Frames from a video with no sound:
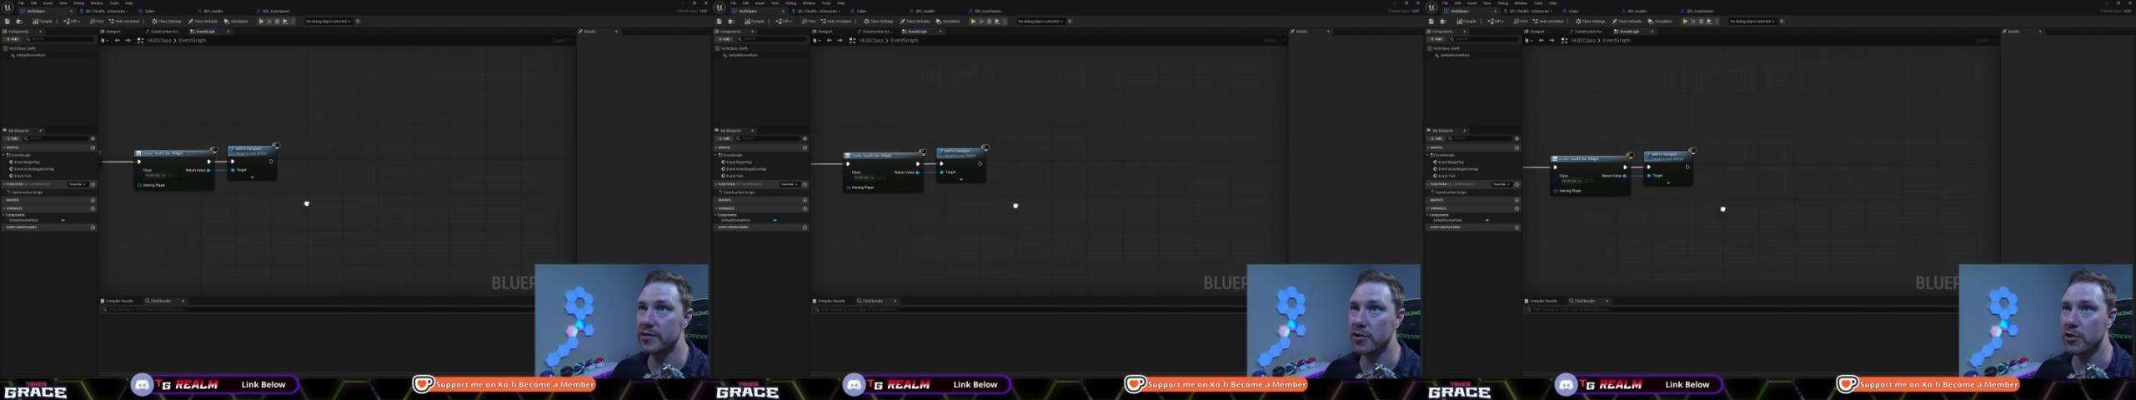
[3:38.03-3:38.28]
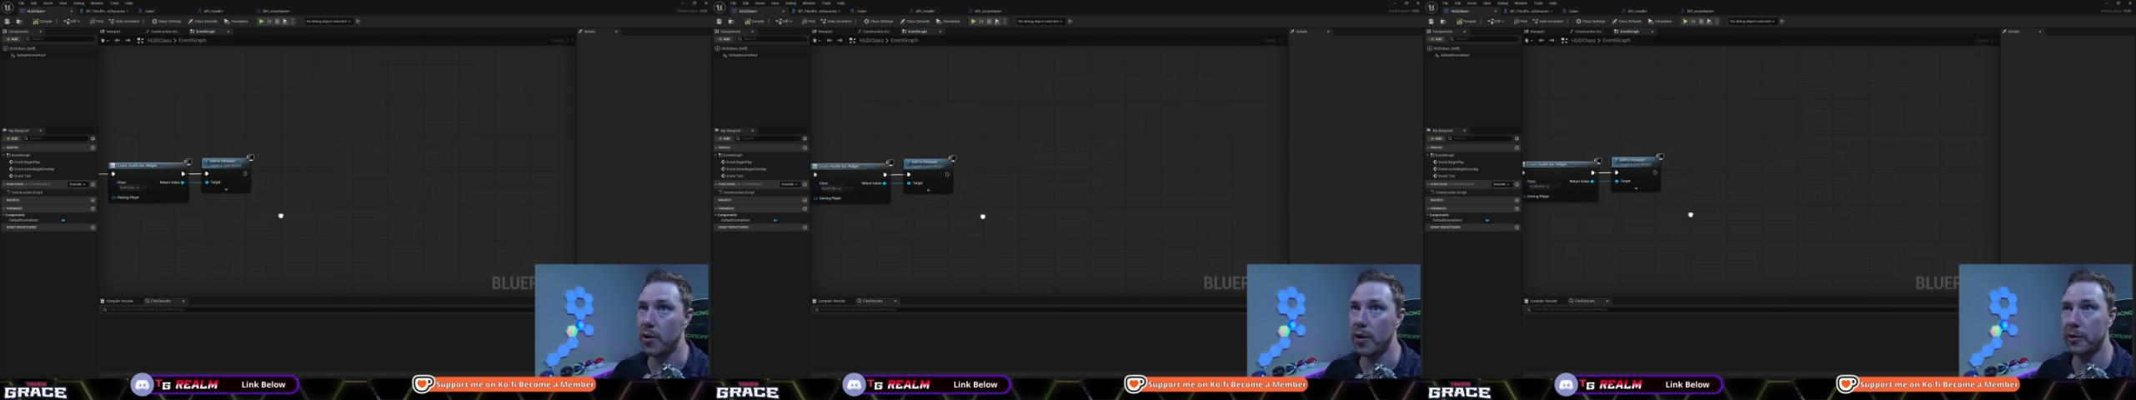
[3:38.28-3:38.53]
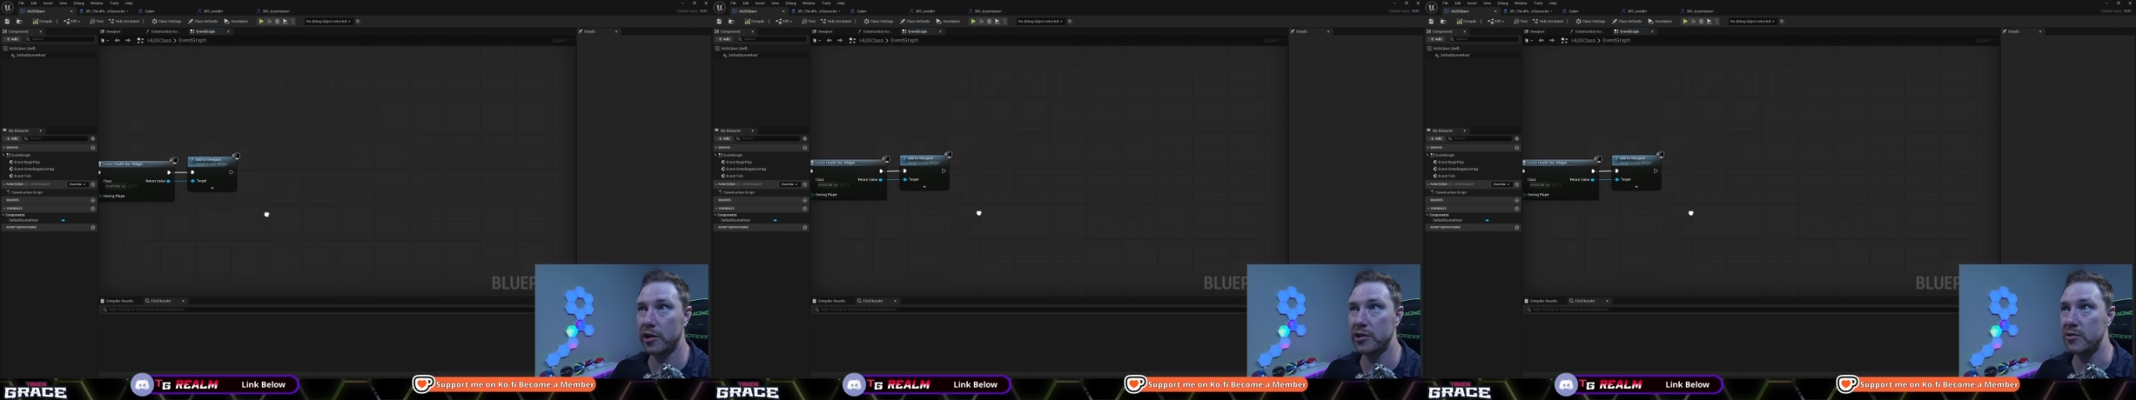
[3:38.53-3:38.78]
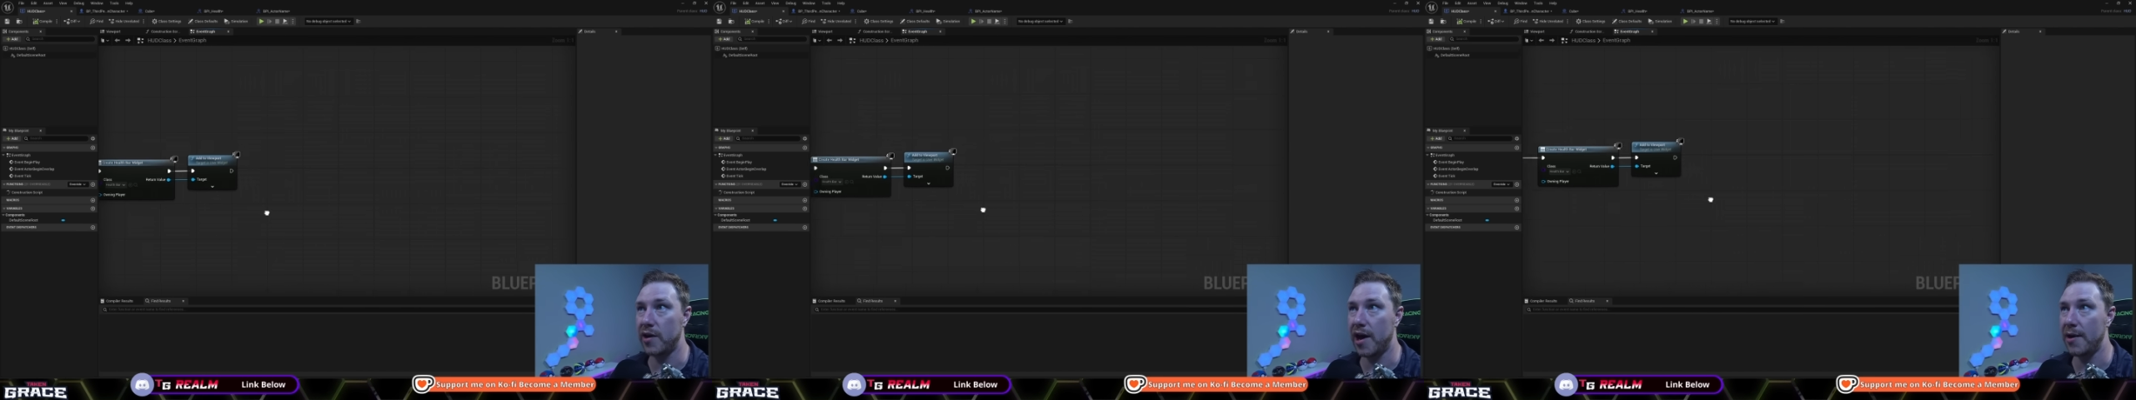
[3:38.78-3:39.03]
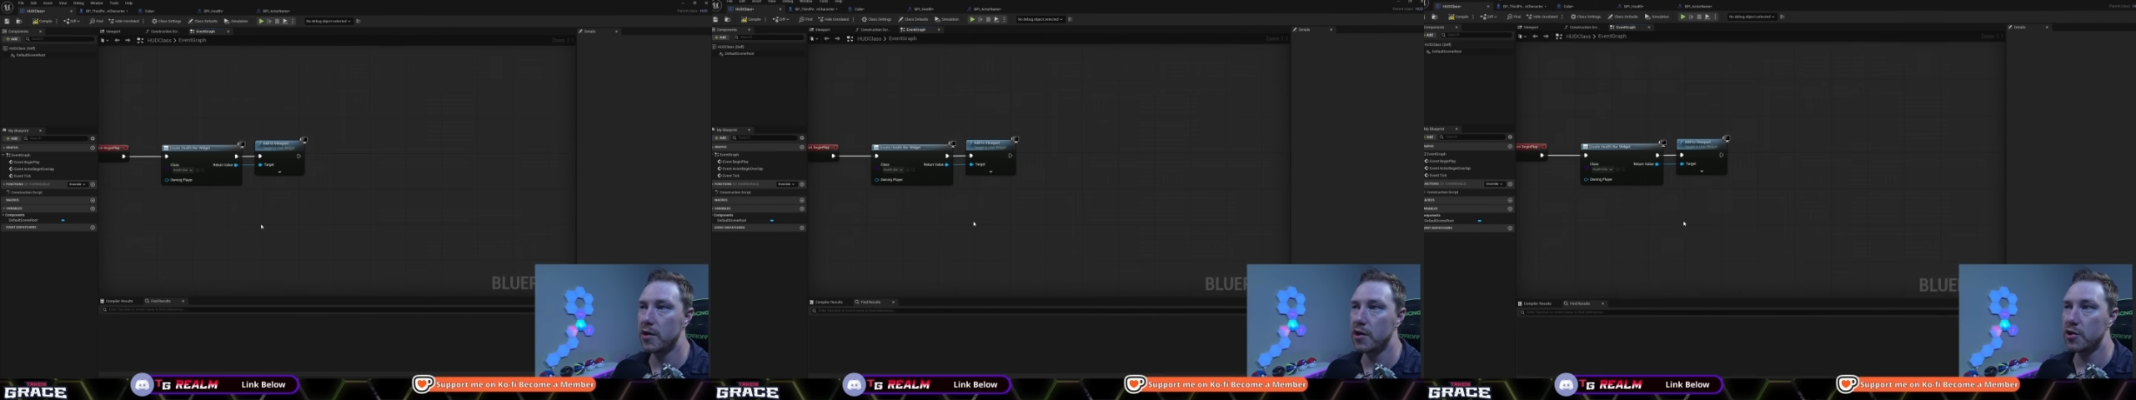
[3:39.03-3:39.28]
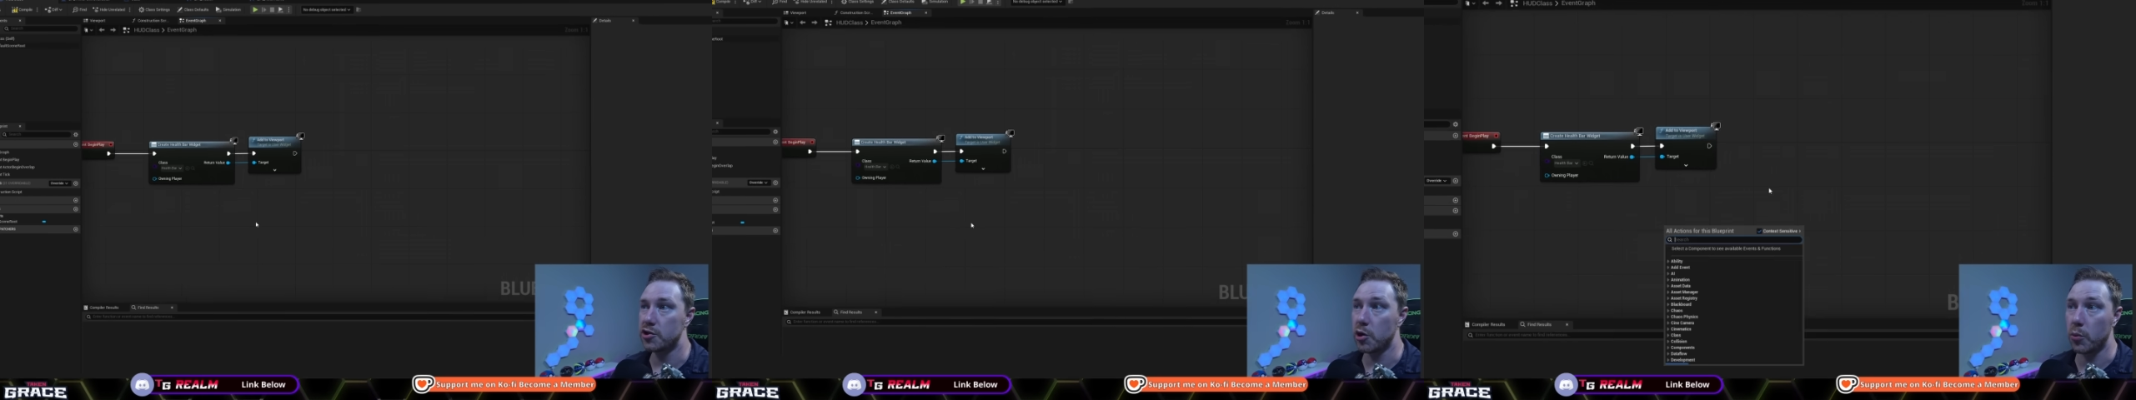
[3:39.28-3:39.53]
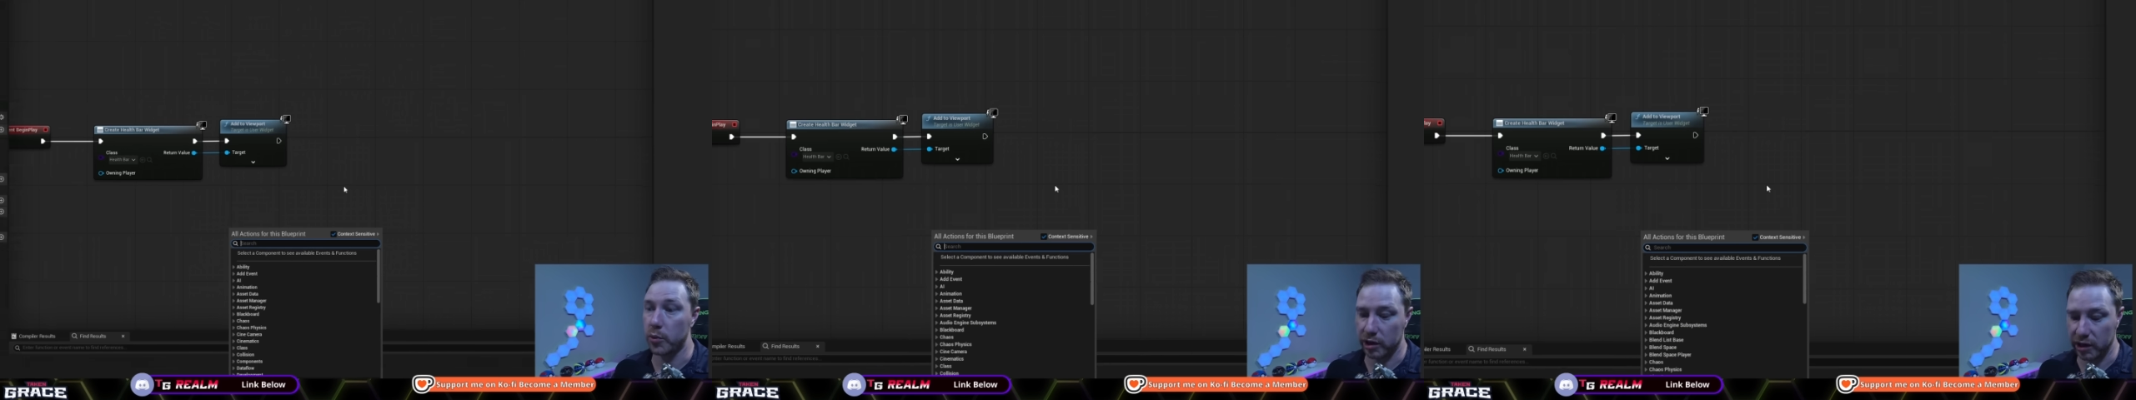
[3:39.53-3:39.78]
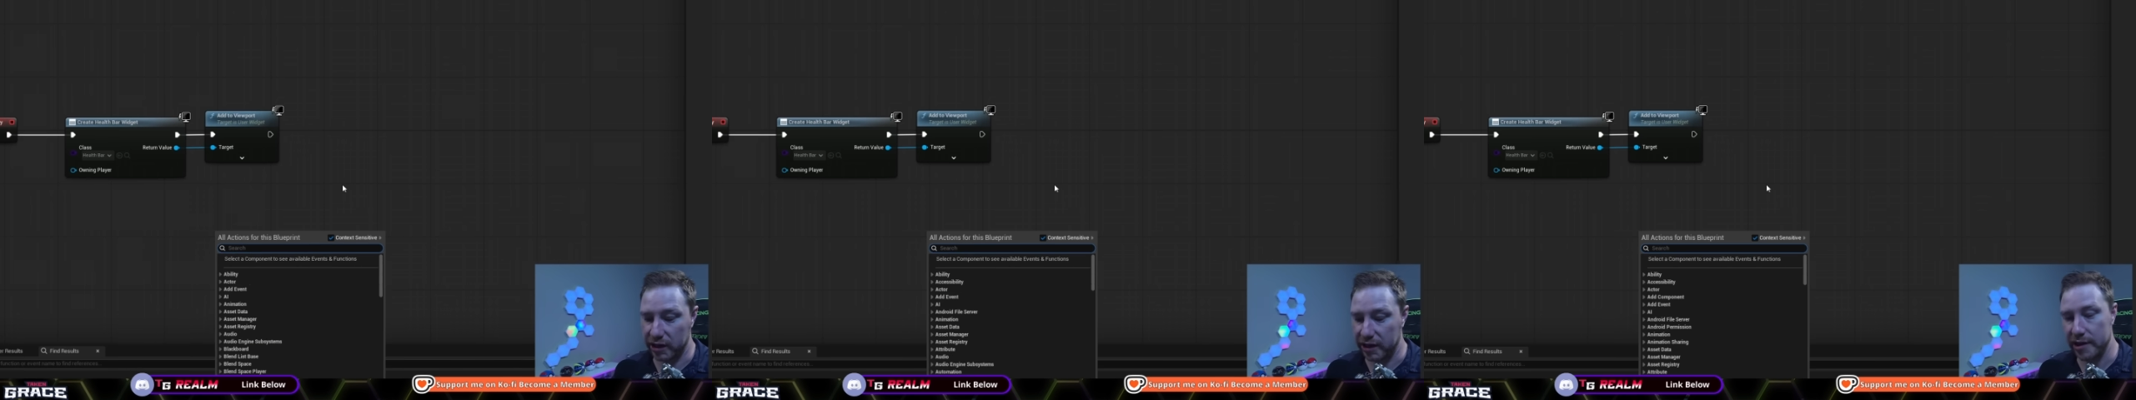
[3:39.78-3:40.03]
So the way we're gonna do that, so we're
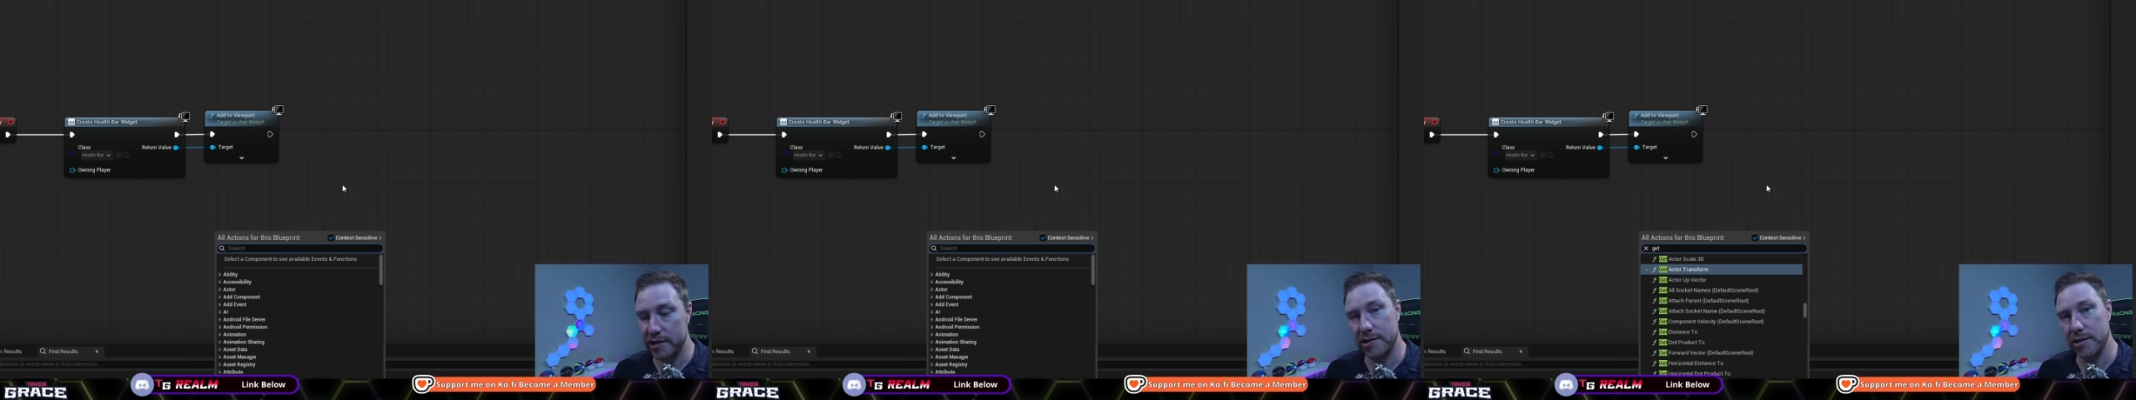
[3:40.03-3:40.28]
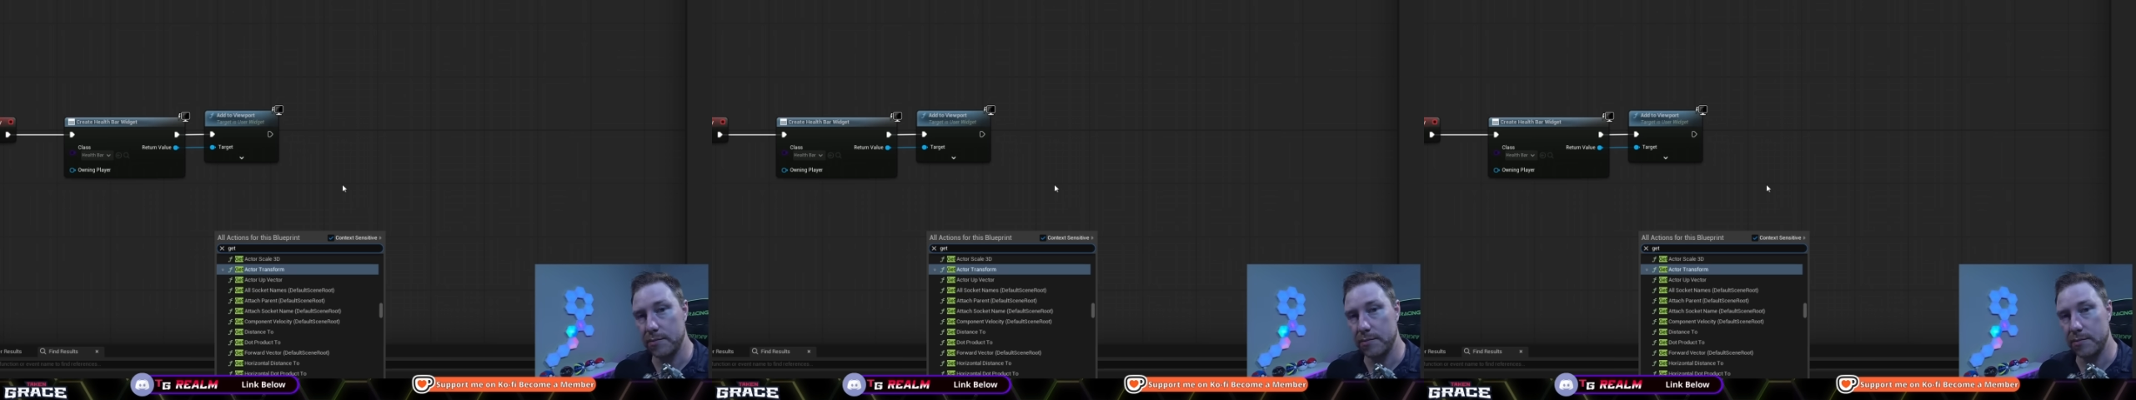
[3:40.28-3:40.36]
gonna get